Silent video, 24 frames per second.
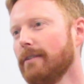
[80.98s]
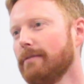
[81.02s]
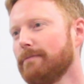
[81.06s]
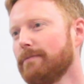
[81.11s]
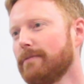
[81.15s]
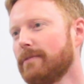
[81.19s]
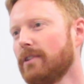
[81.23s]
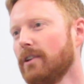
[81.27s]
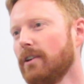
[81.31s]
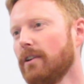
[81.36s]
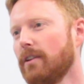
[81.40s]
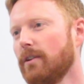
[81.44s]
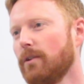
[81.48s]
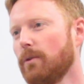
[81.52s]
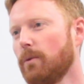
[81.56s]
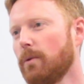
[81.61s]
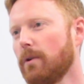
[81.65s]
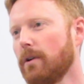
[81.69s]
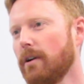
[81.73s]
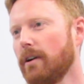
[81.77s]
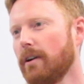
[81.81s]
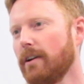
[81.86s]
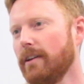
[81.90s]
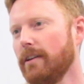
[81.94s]
Okay, so
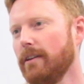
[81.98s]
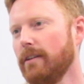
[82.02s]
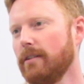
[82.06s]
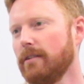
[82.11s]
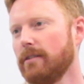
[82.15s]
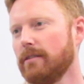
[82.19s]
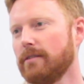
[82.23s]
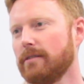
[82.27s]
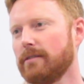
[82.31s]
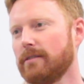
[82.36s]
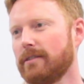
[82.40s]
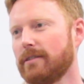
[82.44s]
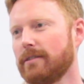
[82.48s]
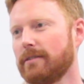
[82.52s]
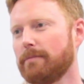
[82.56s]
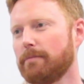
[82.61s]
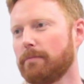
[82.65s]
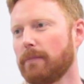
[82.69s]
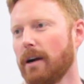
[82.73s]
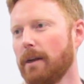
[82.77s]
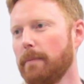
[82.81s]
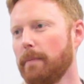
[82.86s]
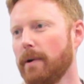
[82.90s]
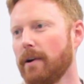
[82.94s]
the work
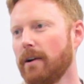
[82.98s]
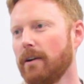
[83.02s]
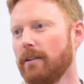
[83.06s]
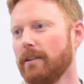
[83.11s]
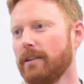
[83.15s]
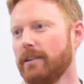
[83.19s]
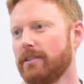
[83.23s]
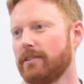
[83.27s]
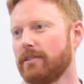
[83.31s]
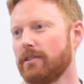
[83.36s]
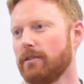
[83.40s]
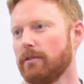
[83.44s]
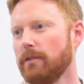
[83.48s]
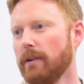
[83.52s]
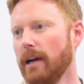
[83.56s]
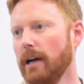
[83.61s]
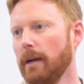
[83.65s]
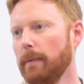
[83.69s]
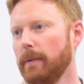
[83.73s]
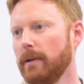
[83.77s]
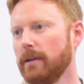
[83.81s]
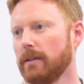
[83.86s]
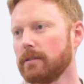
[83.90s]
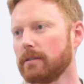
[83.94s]
is primarily
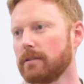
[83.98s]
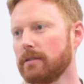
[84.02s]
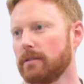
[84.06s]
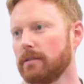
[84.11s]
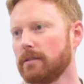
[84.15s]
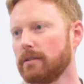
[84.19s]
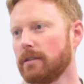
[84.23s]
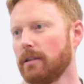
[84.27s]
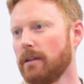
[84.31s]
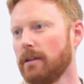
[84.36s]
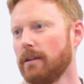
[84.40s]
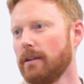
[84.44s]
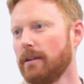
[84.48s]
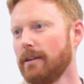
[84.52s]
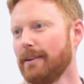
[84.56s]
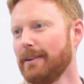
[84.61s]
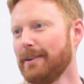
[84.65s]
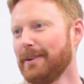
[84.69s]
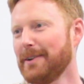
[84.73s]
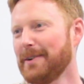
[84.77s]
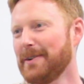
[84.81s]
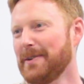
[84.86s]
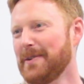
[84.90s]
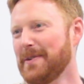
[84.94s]
ceramics,
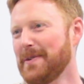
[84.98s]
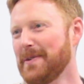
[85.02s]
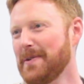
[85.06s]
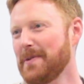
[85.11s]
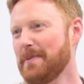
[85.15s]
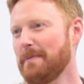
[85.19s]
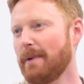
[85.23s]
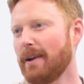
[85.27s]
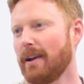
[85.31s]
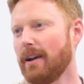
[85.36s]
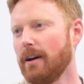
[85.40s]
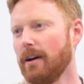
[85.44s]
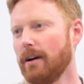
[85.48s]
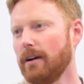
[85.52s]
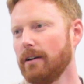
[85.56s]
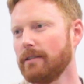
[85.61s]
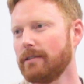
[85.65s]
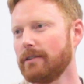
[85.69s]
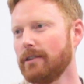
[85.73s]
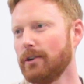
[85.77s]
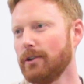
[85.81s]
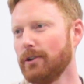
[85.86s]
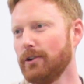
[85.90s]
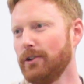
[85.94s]
but
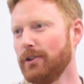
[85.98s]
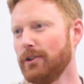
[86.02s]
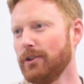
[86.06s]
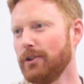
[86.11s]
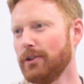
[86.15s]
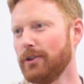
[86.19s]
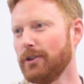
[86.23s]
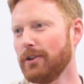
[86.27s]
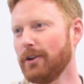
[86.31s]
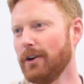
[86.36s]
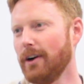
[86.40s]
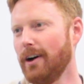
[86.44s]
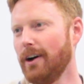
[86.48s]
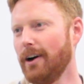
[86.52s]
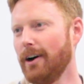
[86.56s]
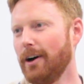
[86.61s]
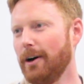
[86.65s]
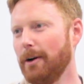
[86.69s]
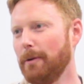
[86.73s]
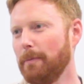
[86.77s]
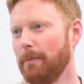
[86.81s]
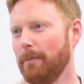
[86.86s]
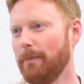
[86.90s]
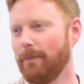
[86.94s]
I also do
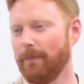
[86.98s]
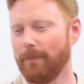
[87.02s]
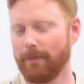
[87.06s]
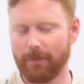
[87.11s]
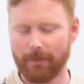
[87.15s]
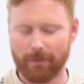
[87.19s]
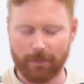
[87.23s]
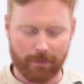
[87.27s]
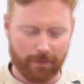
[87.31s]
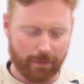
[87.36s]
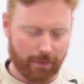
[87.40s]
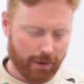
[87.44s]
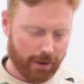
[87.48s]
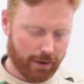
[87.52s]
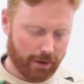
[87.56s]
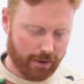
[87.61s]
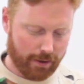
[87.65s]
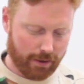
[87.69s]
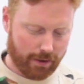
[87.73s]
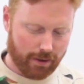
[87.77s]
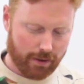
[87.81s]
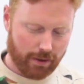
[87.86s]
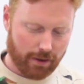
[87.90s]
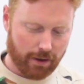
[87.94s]

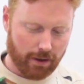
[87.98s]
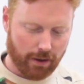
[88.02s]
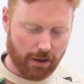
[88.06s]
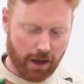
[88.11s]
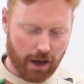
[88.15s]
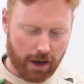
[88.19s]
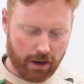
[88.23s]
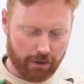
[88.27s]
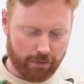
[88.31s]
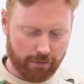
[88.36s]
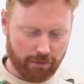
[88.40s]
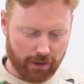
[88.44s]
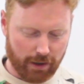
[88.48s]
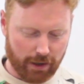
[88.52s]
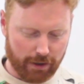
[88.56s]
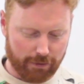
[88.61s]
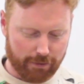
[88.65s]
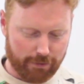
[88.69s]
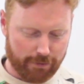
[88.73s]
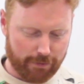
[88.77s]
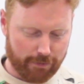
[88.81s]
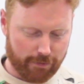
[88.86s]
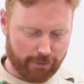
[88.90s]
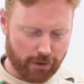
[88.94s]
a lot
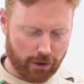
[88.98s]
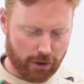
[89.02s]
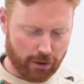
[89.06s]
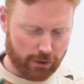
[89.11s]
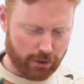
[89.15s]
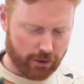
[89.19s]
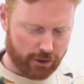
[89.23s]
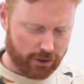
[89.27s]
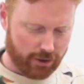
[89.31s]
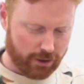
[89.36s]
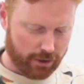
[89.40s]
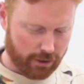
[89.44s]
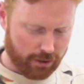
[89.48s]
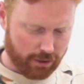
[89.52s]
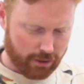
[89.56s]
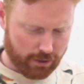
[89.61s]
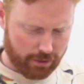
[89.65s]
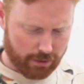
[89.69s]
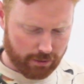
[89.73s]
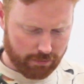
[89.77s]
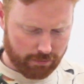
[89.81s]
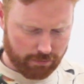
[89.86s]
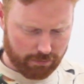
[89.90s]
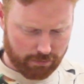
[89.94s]
of like
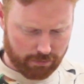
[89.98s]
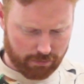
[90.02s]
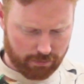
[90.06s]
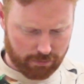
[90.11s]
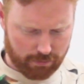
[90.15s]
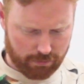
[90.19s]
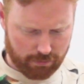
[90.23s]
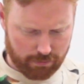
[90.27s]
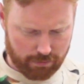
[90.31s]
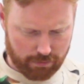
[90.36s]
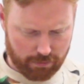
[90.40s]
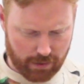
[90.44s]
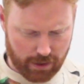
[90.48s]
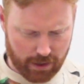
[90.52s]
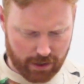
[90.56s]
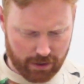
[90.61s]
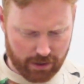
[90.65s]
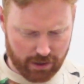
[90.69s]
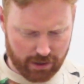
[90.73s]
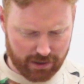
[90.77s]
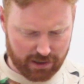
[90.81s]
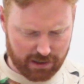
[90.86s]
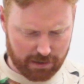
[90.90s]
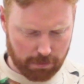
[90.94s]
furniture
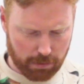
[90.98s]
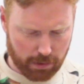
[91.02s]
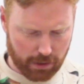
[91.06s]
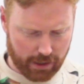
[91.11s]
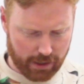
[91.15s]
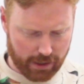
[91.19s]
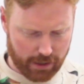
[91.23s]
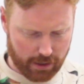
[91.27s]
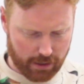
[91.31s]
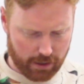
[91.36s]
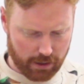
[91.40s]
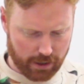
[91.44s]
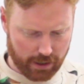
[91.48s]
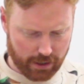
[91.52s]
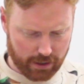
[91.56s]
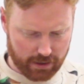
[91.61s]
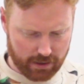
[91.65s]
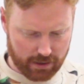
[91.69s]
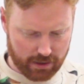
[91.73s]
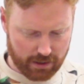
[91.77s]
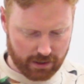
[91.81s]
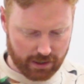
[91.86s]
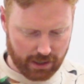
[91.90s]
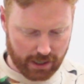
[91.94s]
and display,
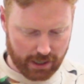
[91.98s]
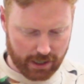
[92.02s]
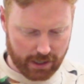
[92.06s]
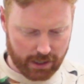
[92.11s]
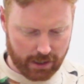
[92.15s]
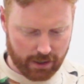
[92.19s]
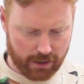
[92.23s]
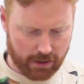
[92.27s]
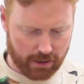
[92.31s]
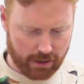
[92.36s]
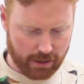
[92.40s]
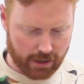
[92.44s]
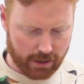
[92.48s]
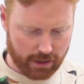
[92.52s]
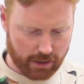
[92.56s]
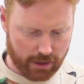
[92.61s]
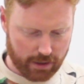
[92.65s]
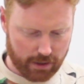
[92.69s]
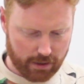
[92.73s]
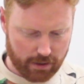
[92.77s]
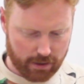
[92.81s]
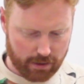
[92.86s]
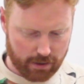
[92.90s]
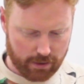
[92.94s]
like design and
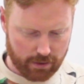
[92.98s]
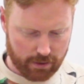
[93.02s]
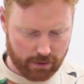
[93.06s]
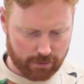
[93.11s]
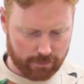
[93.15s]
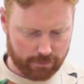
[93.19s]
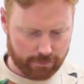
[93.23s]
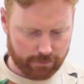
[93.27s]
that kind of